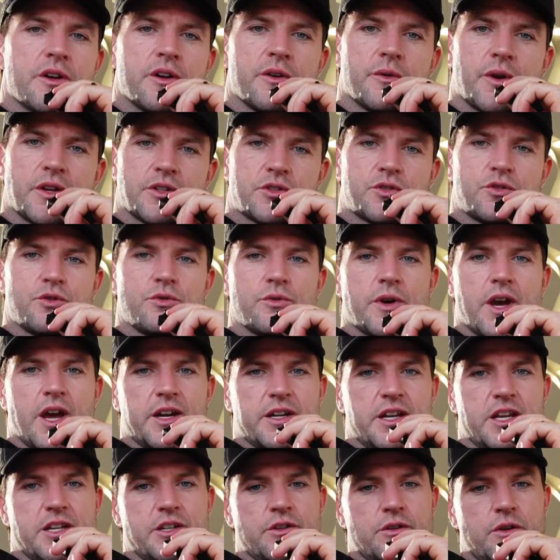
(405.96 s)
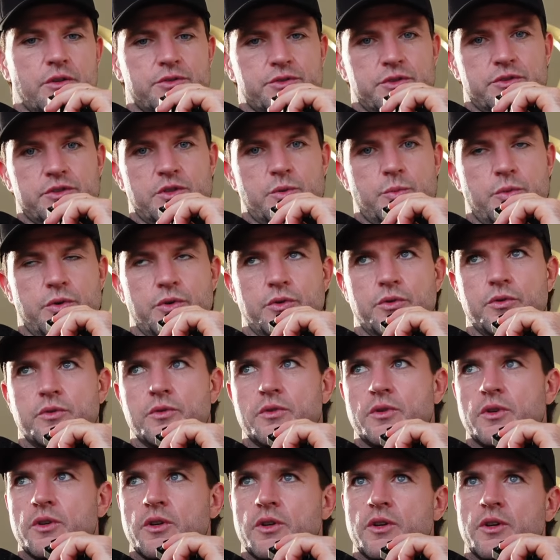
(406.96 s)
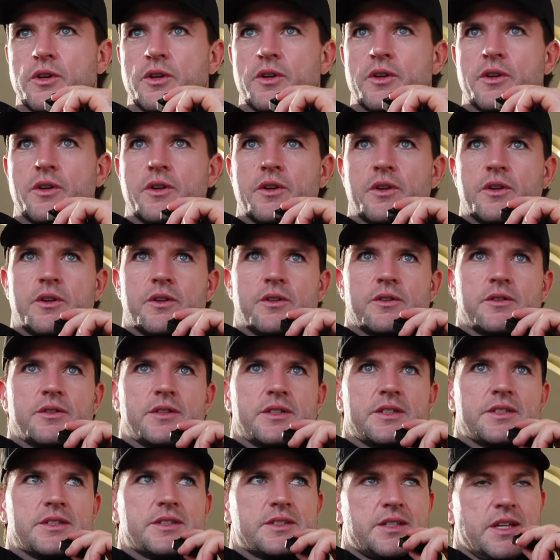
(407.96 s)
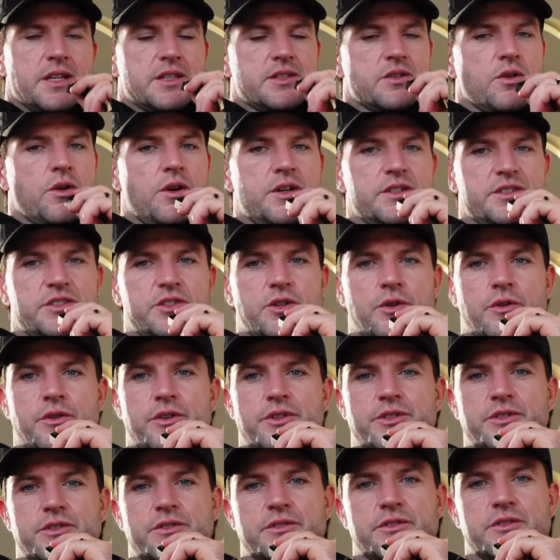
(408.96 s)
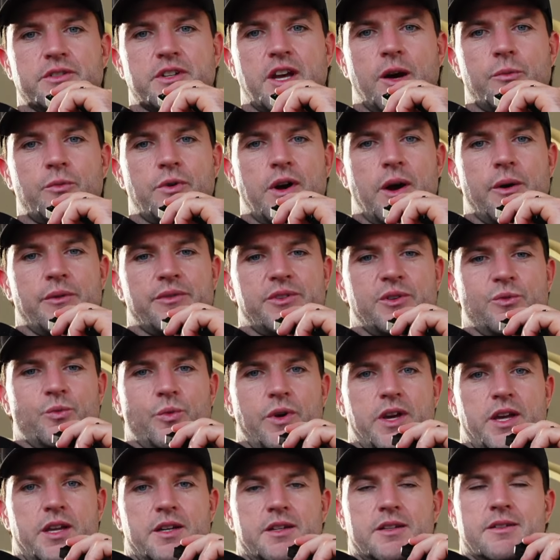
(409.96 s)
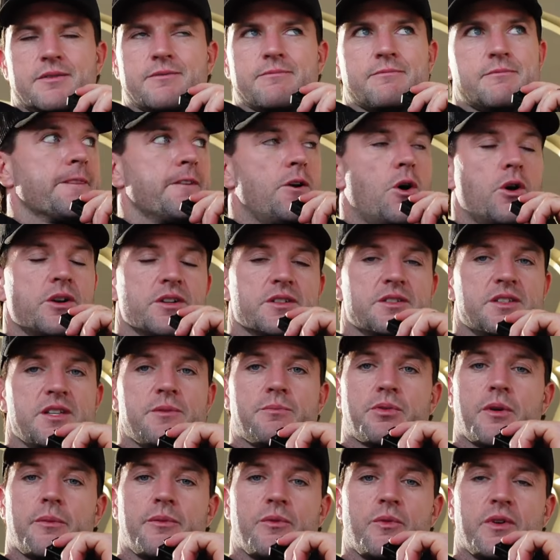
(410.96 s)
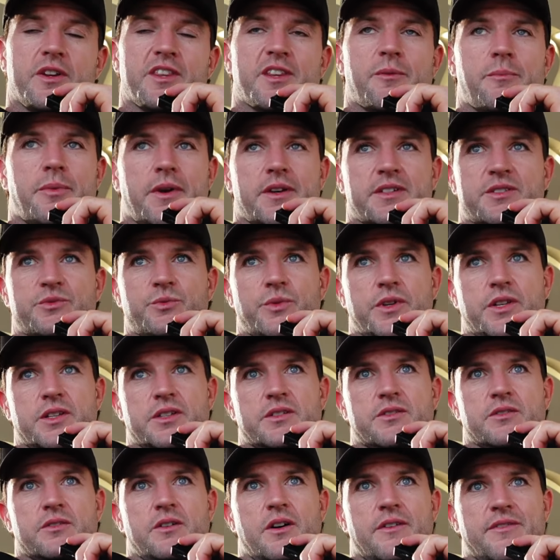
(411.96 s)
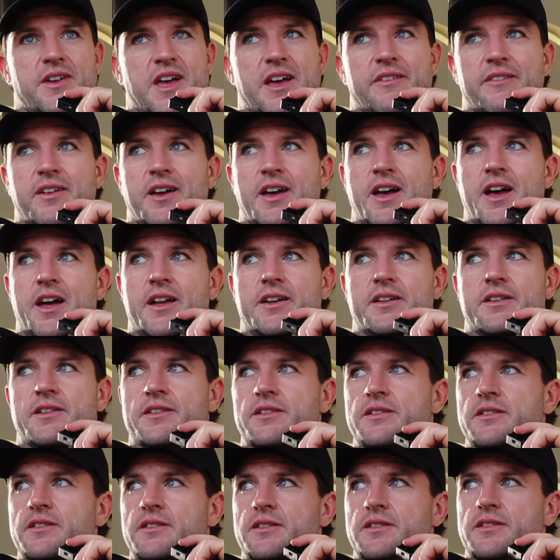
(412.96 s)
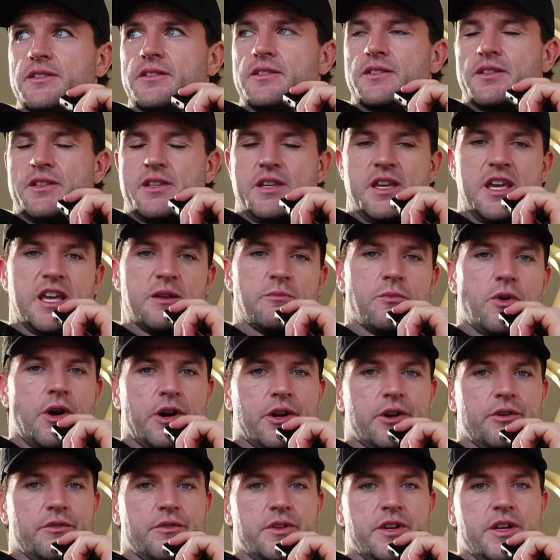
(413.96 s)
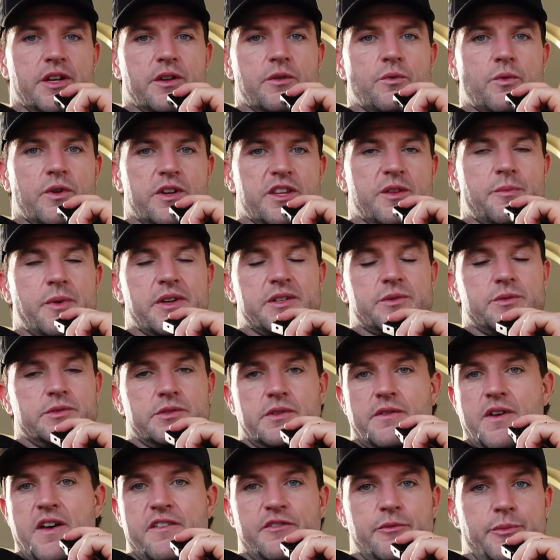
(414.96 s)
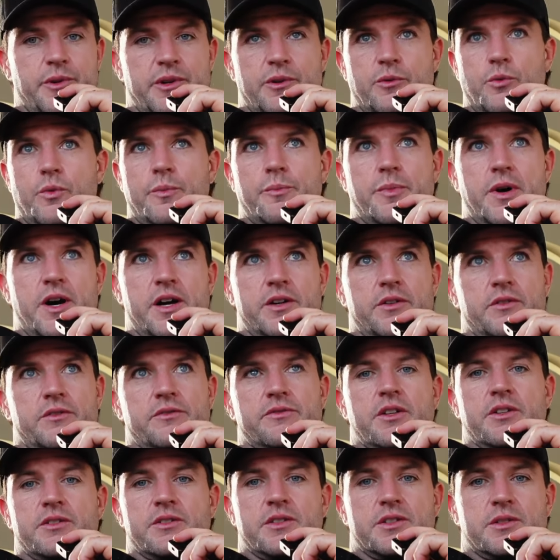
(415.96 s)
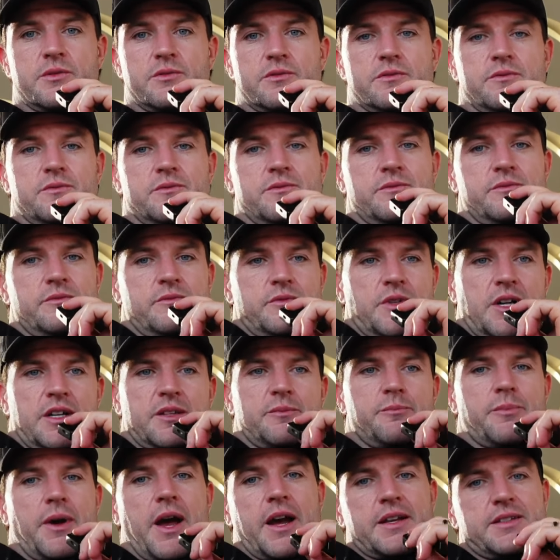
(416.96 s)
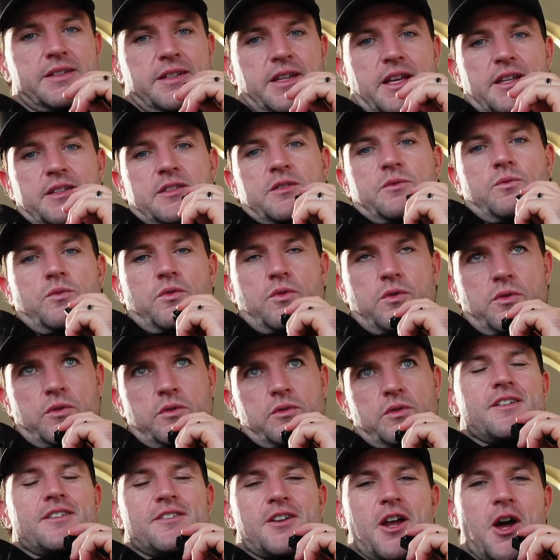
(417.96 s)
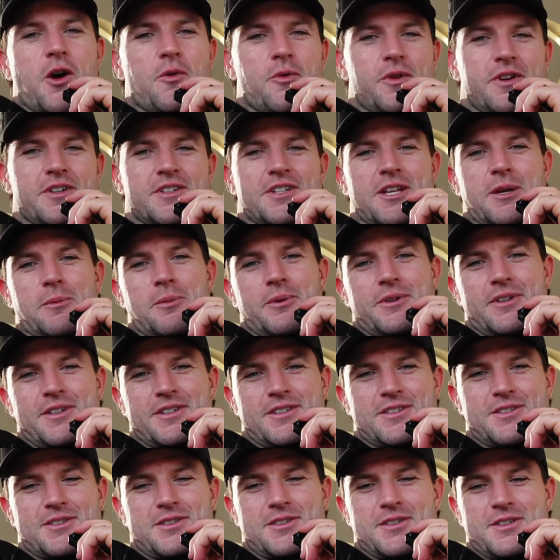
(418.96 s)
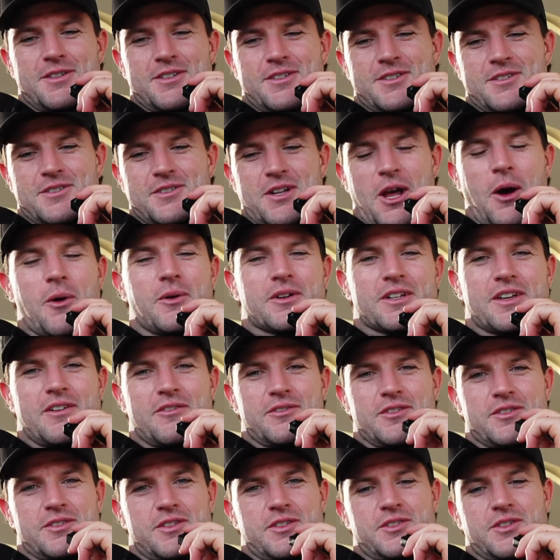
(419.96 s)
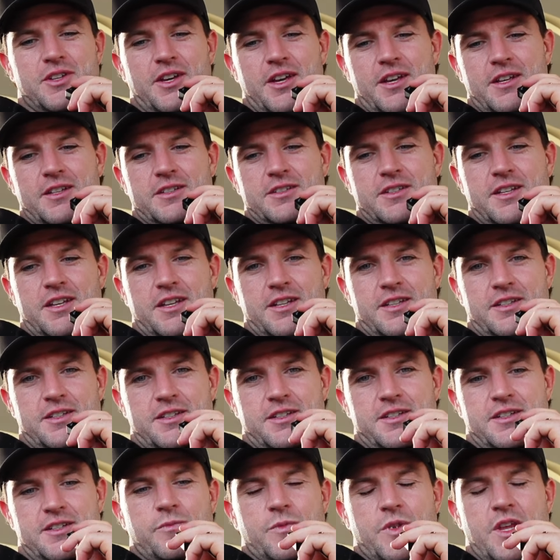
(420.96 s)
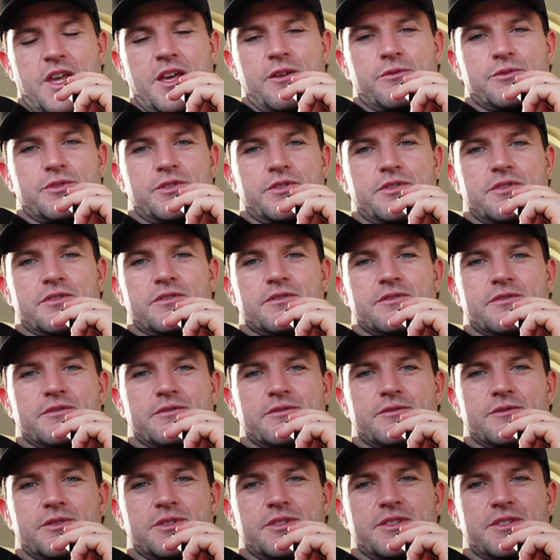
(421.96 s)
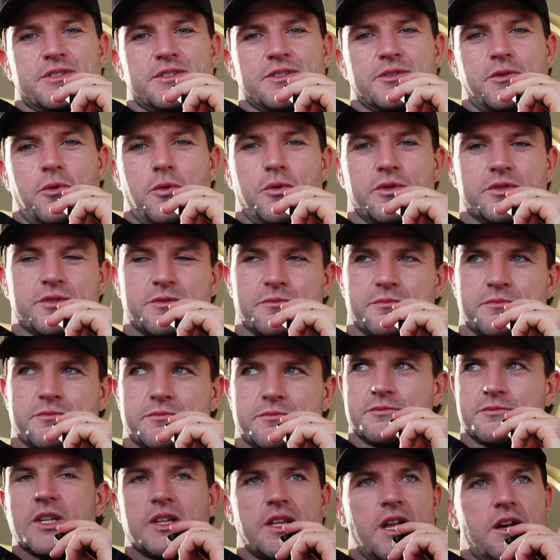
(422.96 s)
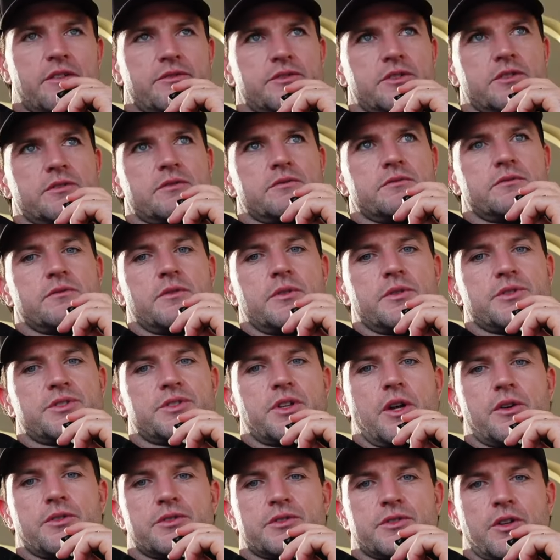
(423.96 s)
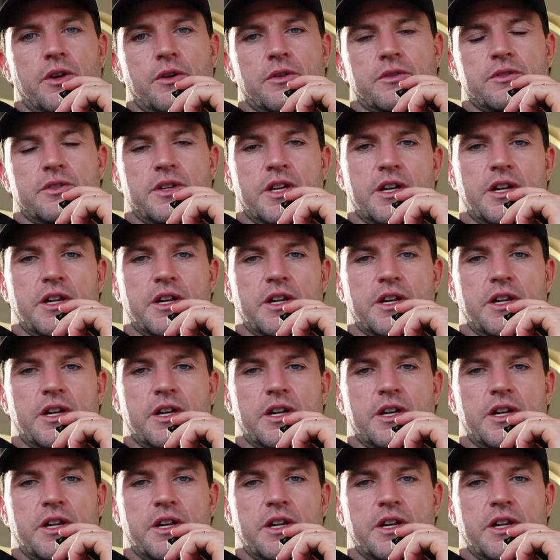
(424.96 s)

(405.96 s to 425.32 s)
We're 2 18-year-olds on debut. Six guys in Origin. Come away with a win. Honestly, probably one of the best wins I've ever had in my career. One of the best wins I've ever been a part of. Just like backs against the wall. No one tipping us. No one giving us a chance. And yeah, it was just awesome. Loved it. So stoked.